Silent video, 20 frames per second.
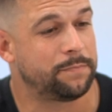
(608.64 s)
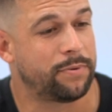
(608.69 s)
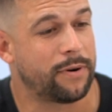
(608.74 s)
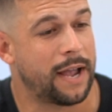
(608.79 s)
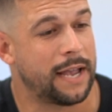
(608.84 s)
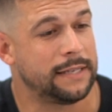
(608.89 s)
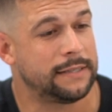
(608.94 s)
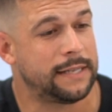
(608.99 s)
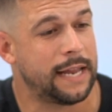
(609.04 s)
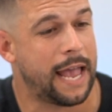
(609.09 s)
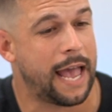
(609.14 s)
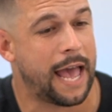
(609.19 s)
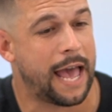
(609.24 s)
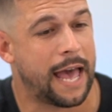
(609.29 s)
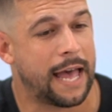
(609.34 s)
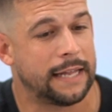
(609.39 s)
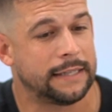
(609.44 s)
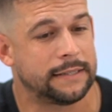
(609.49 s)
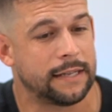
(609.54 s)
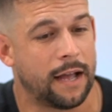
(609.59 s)
priced
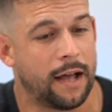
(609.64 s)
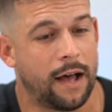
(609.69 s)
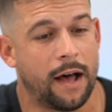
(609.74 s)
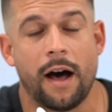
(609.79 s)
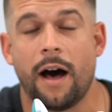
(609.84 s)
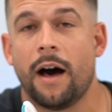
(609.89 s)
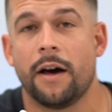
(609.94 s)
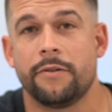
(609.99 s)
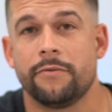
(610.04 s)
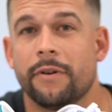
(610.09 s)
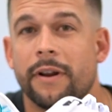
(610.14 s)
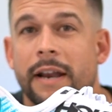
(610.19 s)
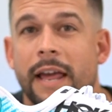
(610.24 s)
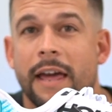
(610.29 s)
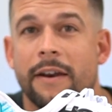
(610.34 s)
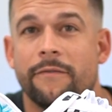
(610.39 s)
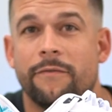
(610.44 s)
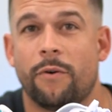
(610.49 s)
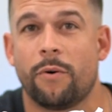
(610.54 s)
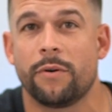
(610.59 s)
at
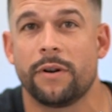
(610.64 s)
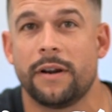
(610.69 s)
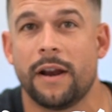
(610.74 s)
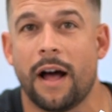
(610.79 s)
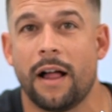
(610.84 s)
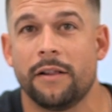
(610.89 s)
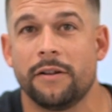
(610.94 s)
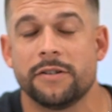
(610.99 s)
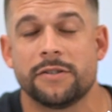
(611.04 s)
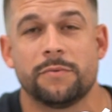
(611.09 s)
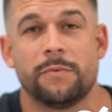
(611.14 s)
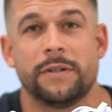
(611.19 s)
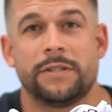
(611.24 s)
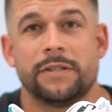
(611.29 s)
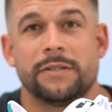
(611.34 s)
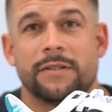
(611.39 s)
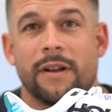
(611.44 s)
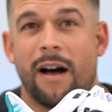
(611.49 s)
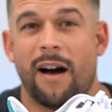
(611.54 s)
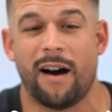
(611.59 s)
$140, which
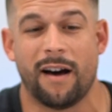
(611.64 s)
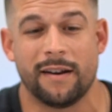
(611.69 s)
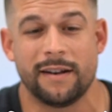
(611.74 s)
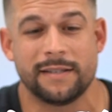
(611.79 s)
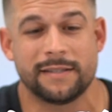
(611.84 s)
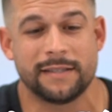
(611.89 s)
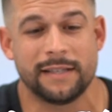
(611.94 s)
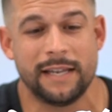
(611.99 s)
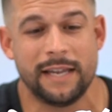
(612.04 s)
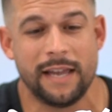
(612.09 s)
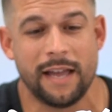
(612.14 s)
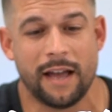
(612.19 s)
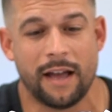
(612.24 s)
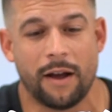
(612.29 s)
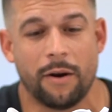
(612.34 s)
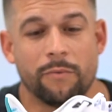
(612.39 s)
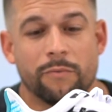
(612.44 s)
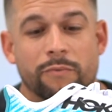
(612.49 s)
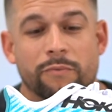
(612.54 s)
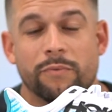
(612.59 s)
is honestly
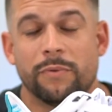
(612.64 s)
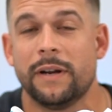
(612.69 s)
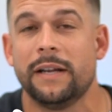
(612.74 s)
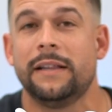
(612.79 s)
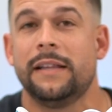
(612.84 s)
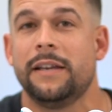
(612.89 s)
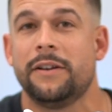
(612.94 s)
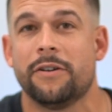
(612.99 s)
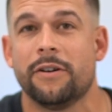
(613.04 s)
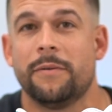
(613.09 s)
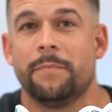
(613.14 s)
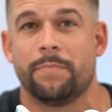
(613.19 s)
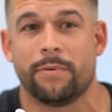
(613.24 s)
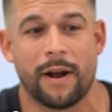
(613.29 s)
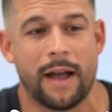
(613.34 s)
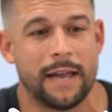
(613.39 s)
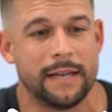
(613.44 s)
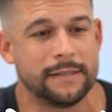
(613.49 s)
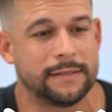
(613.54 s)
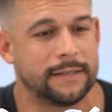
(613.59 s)
a really good
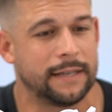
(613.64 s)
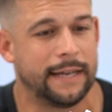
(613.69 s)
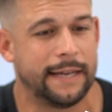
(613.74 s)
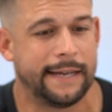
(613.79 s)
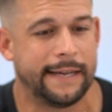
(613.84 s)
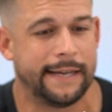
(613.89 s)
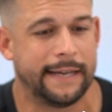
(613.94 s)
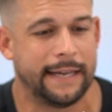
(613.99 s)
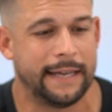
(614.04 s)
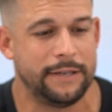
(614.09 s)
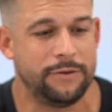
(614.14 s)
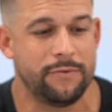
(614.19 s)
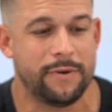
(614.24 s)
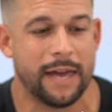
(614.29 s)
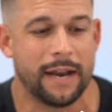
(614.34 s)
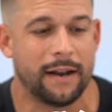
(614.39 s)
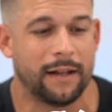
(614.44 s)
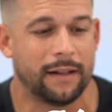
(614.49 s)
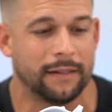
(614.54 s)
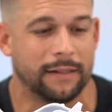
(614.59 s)
price. You
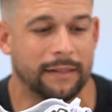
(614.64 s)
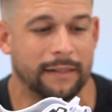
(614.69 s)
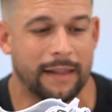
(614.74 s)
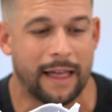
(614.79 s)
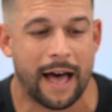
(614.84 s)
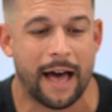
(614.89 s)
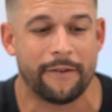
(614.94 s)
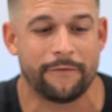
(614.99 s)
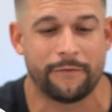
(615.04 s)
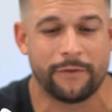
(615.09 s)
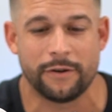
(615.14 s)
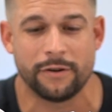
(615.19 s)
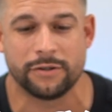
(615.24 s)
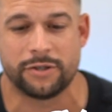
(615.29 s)
get a lot for your